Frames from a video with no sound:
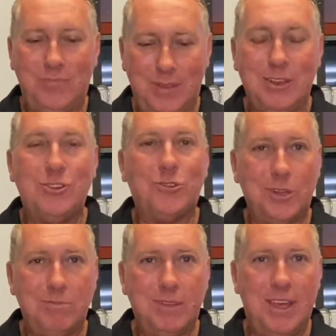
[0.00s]
enjoy
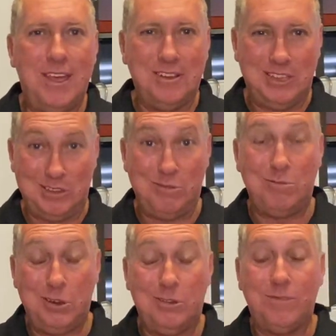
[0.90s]
it because it's
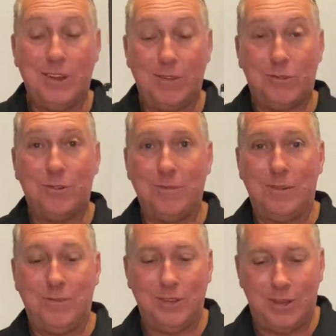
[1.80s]
really good fun.
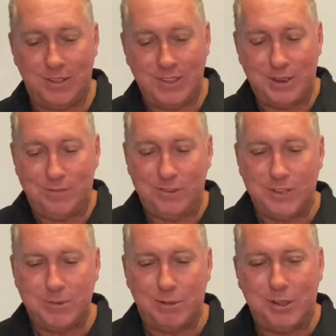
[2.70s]
I've done that a few
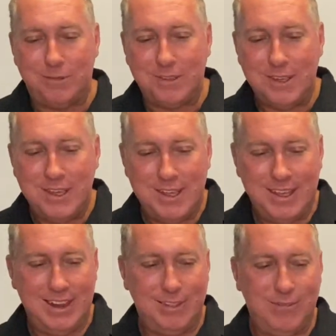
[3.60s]
times in my life,
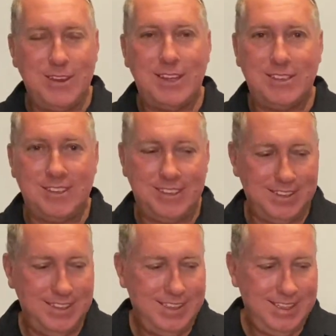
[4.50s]
and it's fantastic.
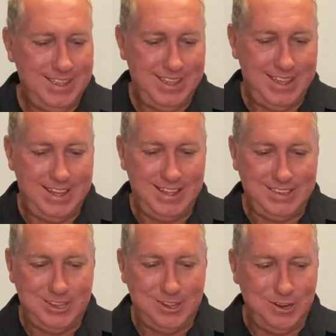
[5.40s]

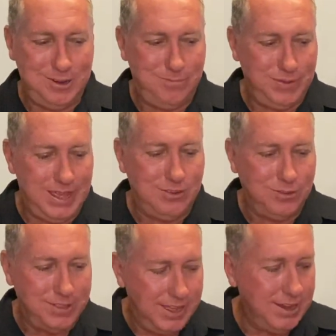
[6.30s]
So yeah,
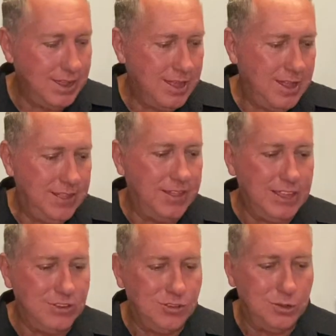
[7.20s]
do that. The other thing
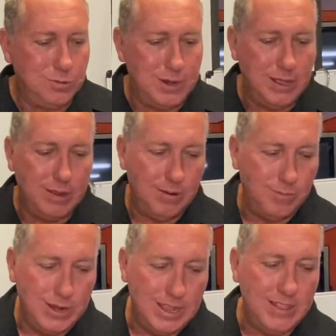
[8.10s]
you do when you're
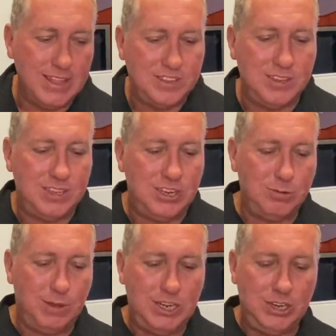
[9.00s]
in that
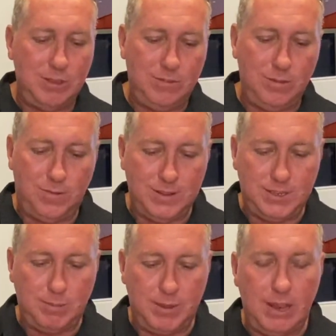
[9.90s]
situation, if you do find
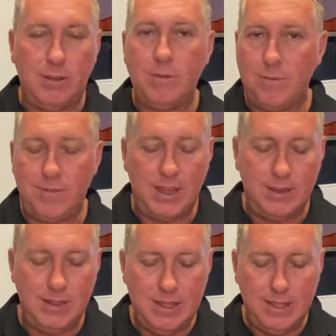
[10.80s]
something like that, or even a fad,
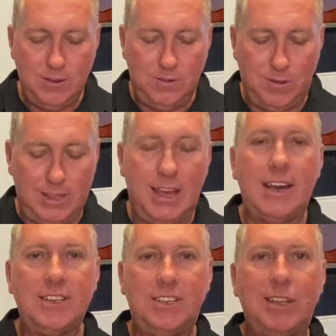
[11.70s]
try
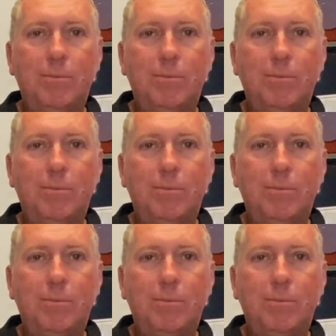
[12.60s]
casting